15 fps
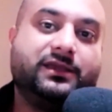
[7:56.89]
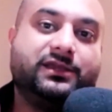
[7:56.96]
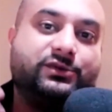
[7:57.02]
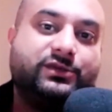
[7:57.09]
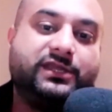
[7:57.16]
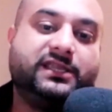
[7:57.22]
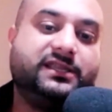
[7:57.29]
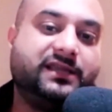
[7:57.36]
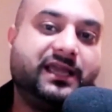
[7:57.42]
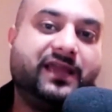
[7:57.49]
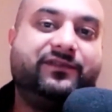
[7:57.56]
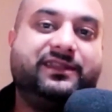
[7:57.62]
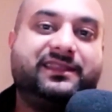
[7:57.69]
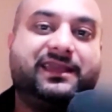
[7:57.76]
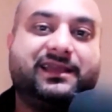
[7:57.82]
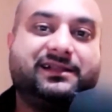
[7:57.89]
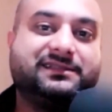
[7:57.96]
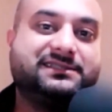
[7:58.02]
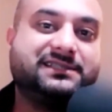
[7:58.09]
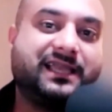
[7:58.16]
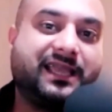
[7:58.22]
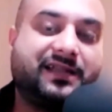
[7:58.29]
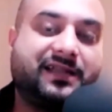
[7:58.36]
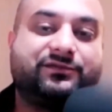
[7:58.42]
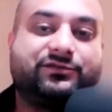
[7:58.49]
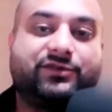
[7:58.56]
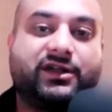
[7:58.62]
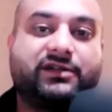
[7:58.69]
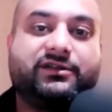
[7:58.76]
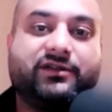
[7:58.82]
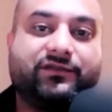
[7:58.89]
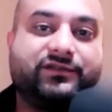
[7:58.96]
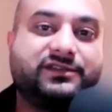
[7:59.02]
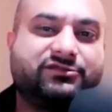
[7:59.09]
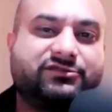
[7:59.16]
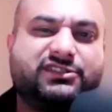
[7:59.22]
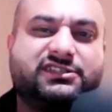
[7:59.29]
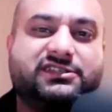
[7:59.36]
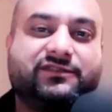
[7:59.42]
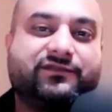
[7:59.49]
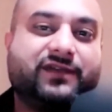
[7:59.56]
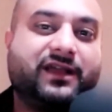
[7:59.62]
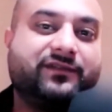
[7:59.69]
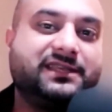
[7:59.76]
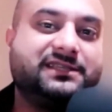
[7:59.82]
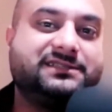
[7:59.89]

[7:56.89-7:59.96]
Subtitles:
You need everything else, like Active Directory, Office 365 these